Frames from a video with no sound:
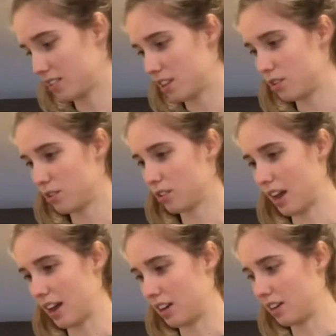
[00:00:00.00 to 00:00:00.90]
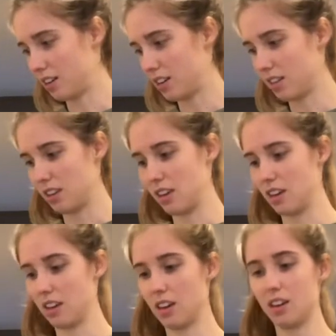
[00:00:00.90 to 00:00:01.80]
then you can add
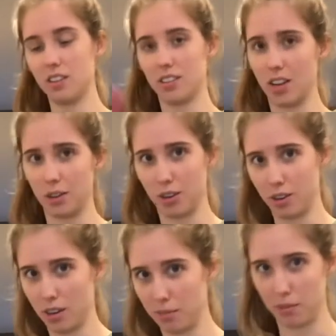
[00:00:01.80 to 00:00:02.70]
the sour cream.